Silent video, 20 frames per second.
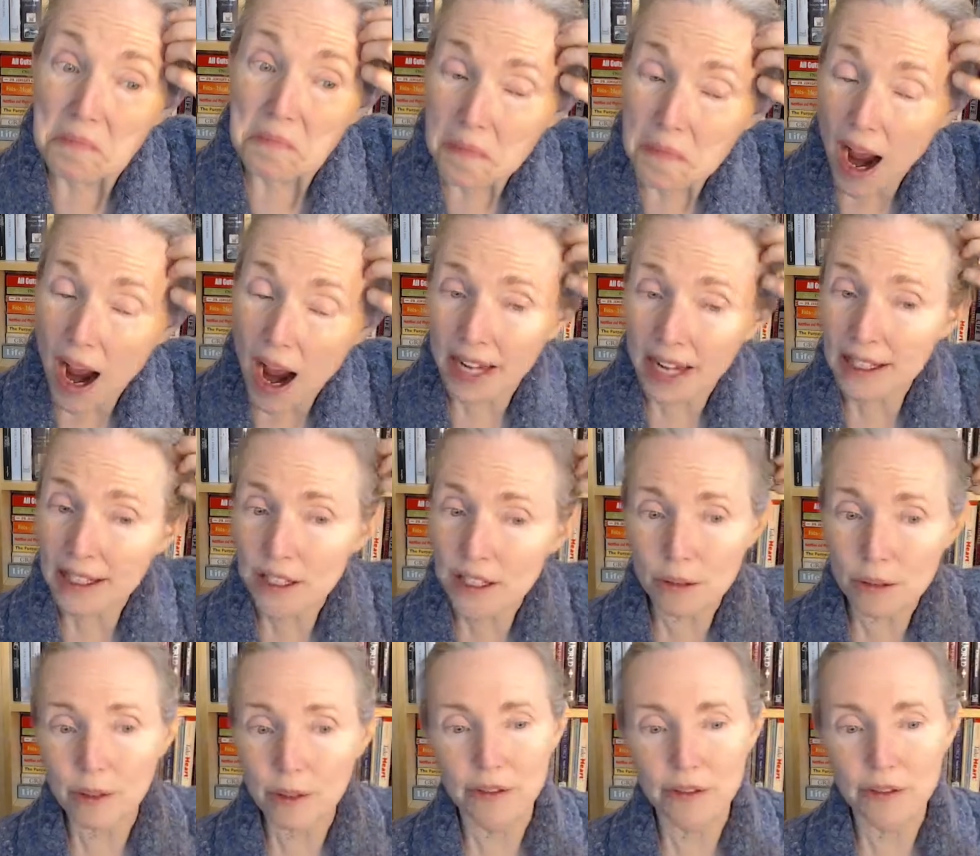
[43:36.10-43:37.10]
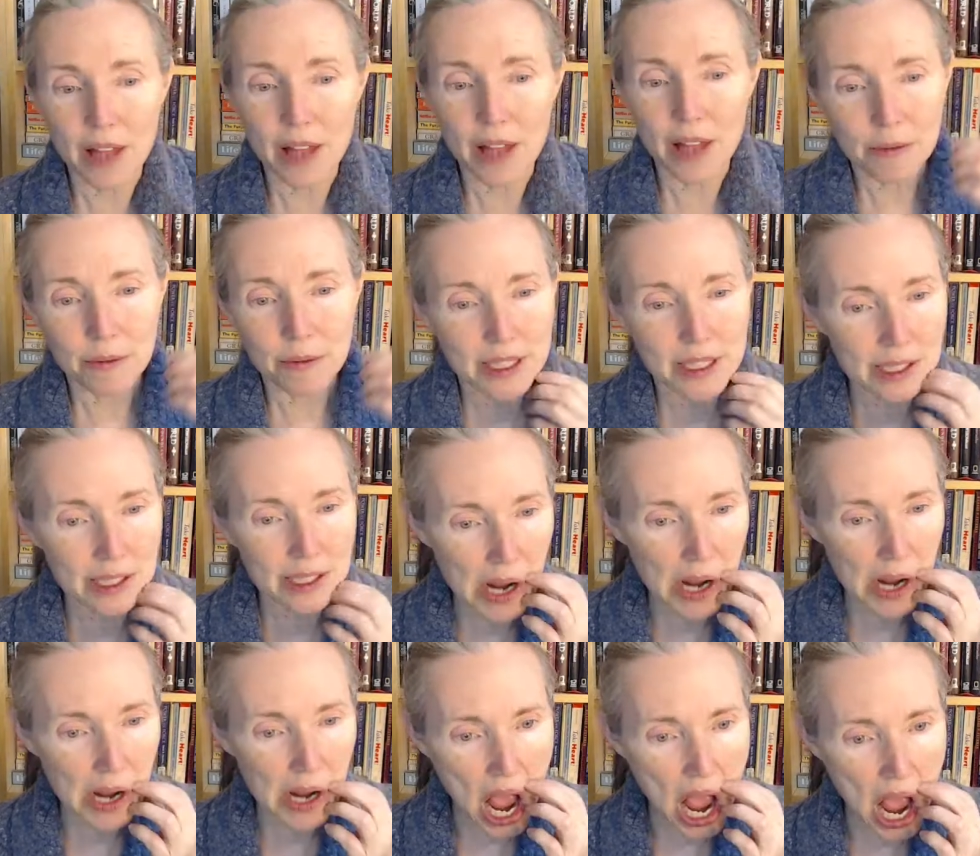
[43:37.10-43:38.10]
I didn't do it for that reason.
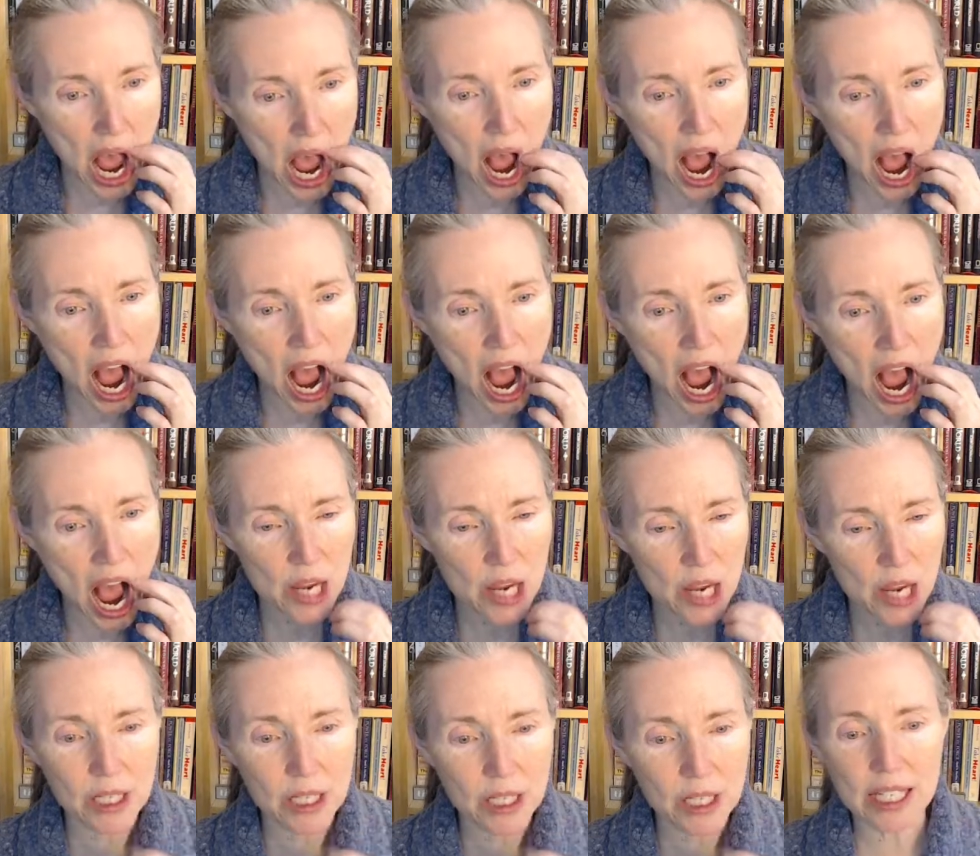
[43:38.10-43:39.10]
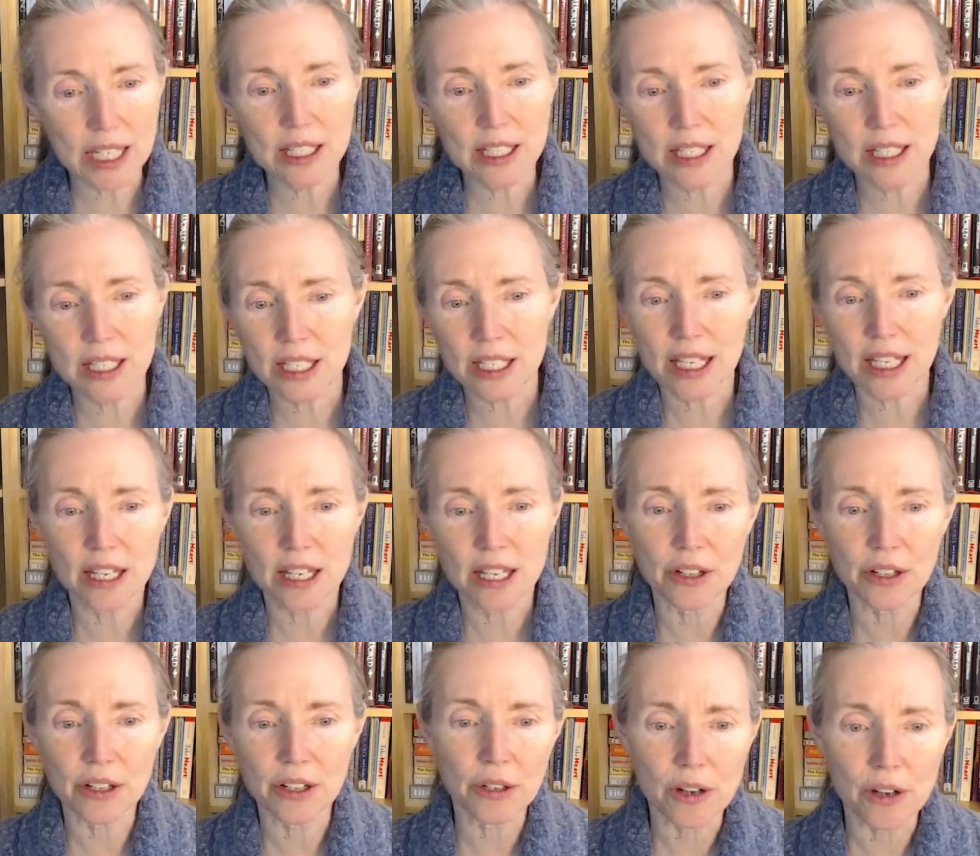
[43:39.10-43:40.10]
You need to hear
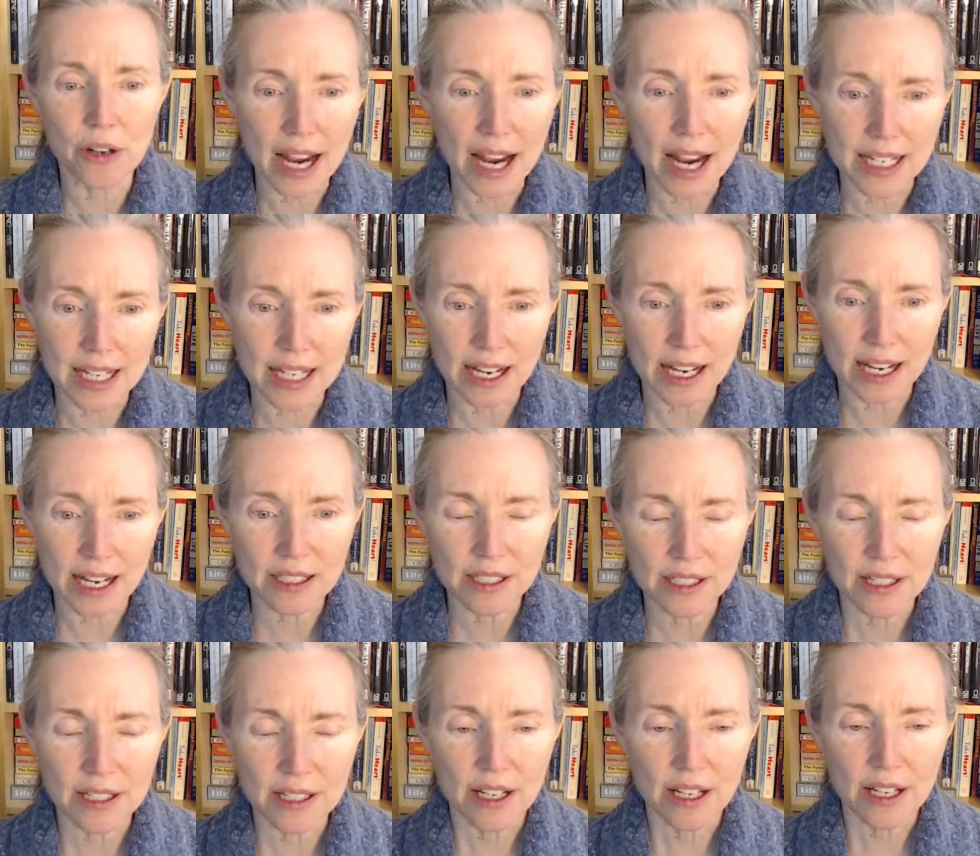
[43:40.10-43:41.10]
your ideas.